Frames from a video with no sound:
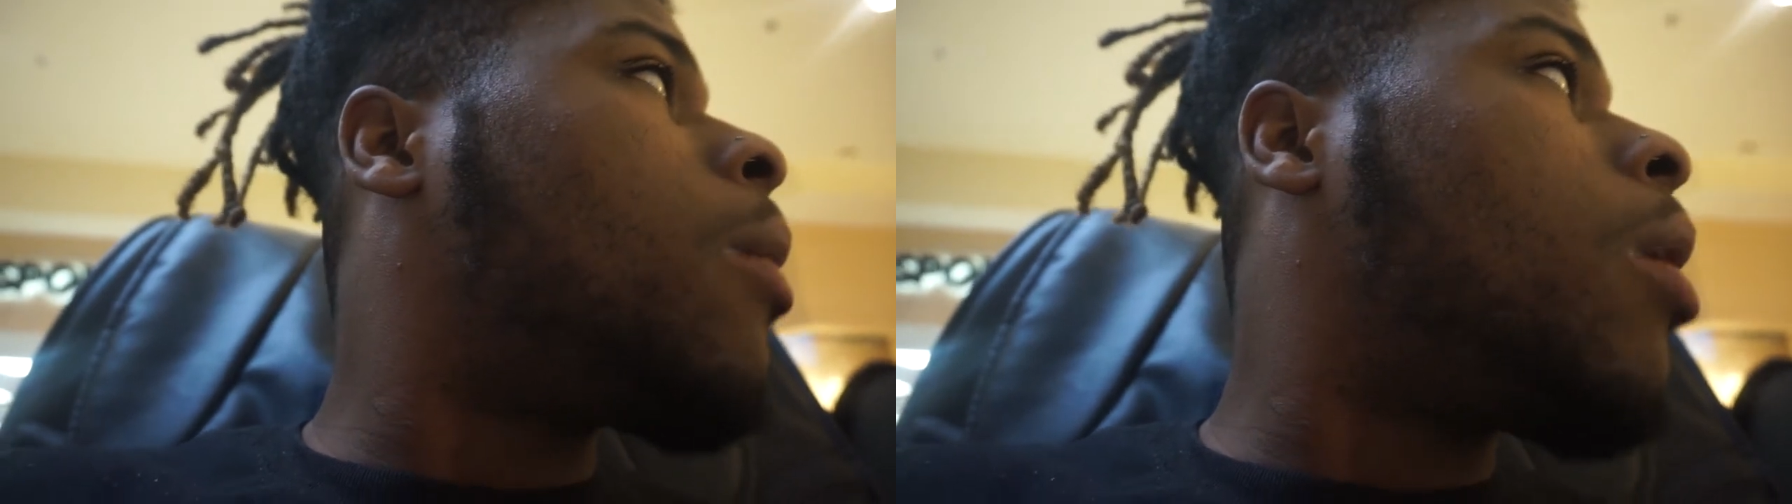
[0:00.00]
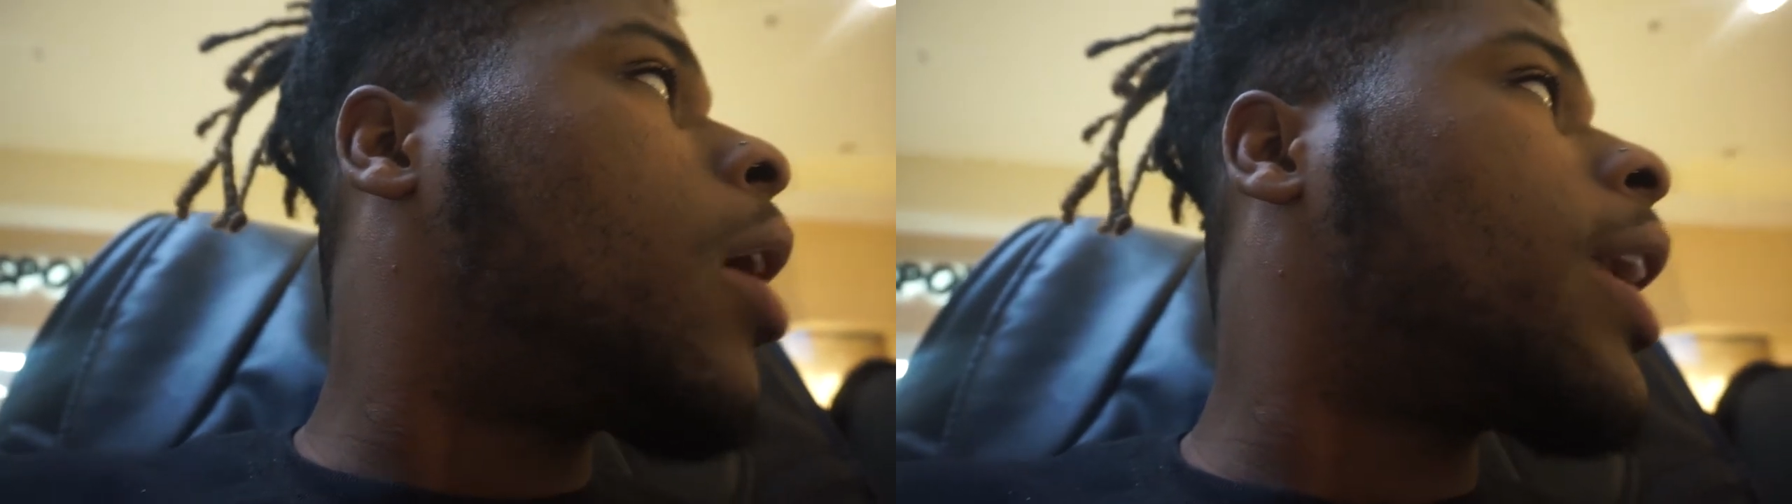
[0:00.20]

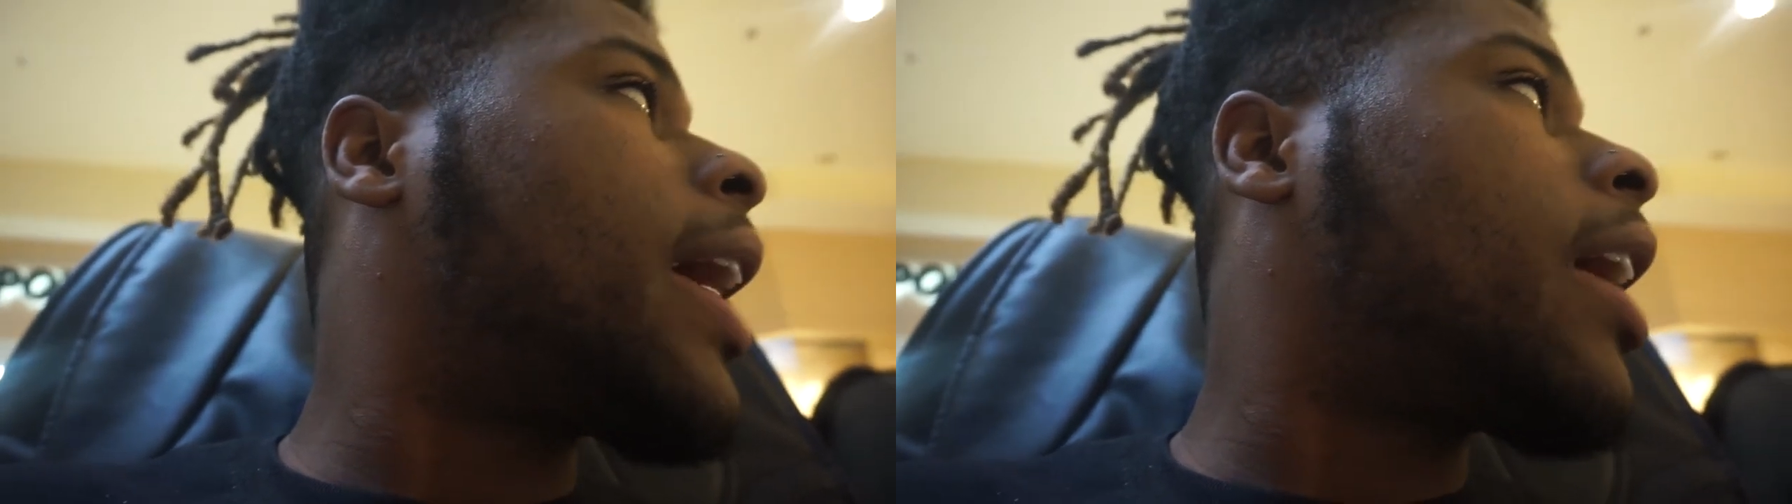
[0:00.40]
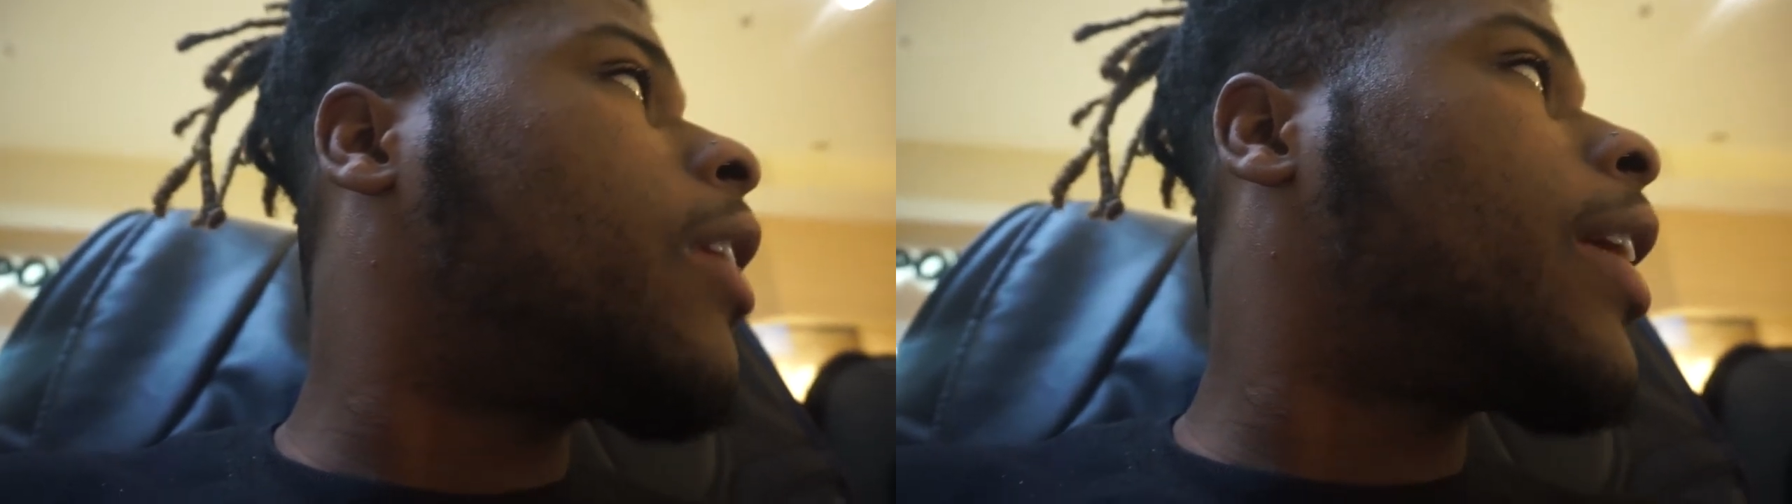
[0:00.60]
walking
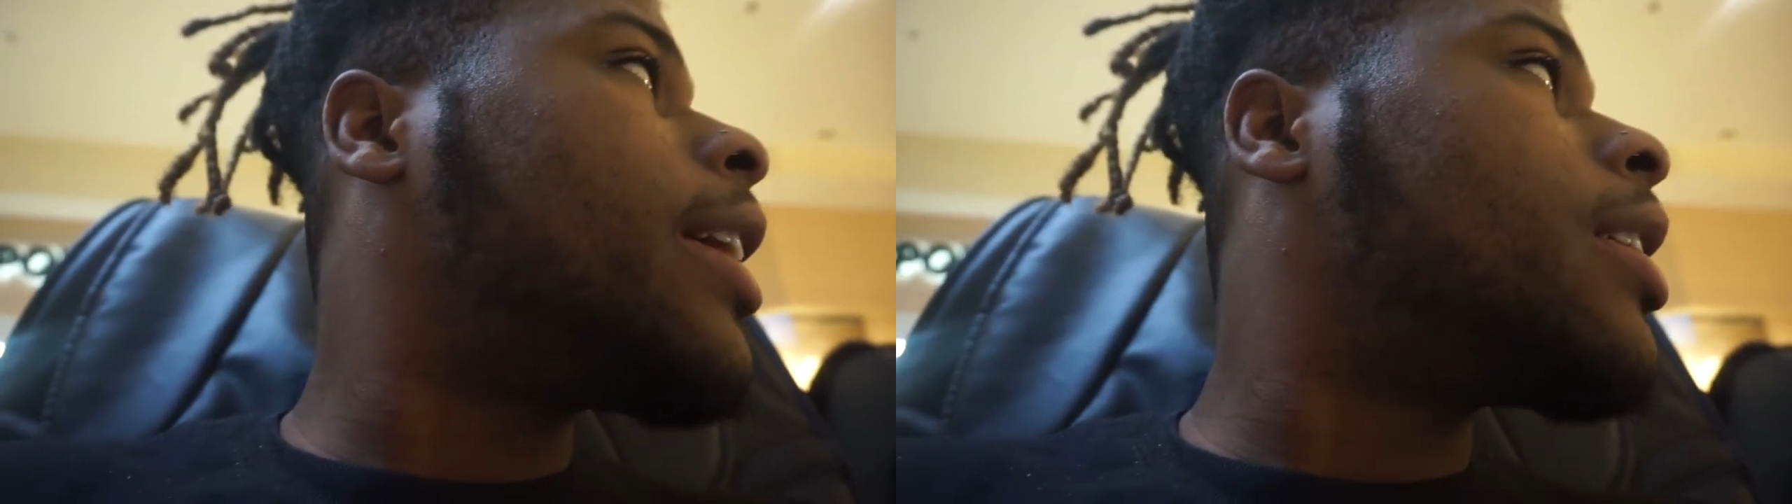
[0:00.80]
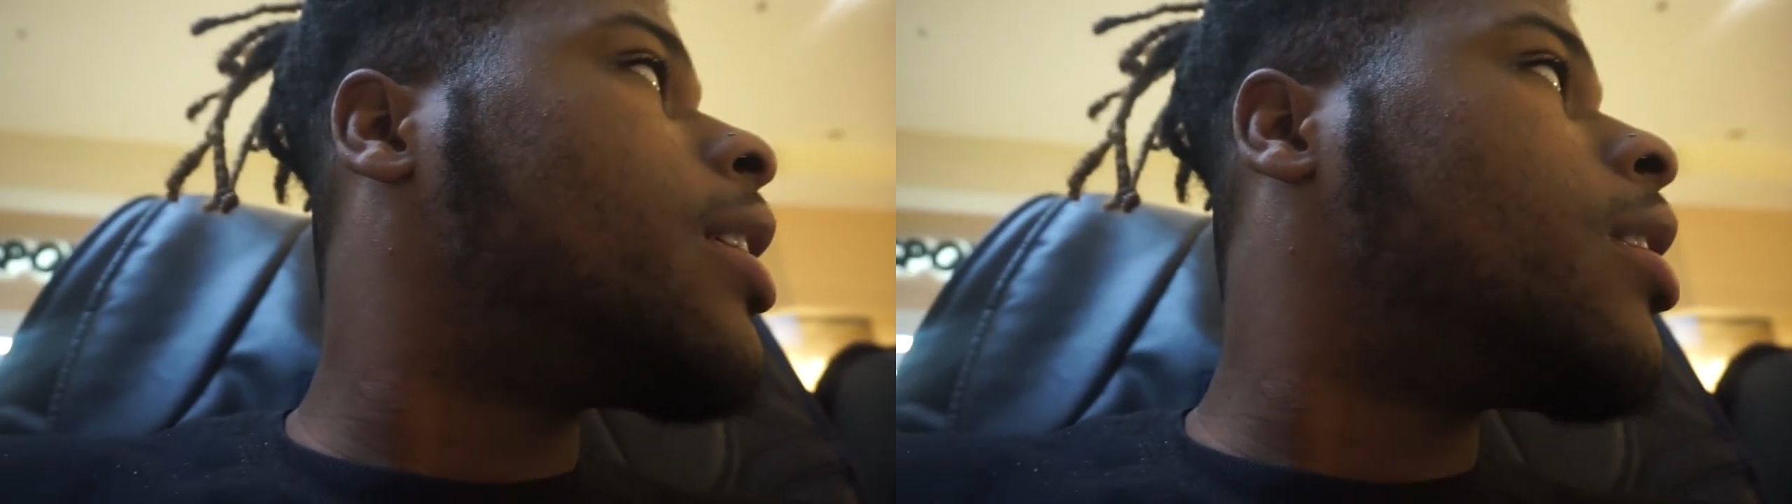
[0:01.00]
like
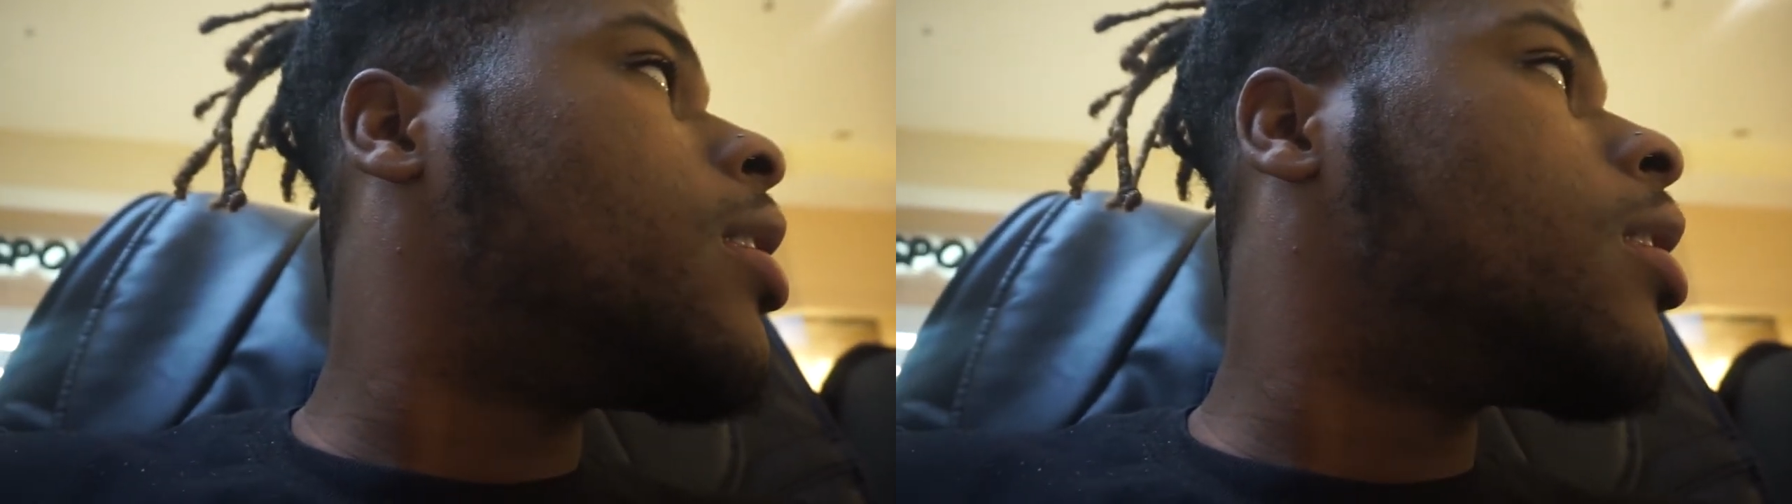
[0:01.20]
crazy.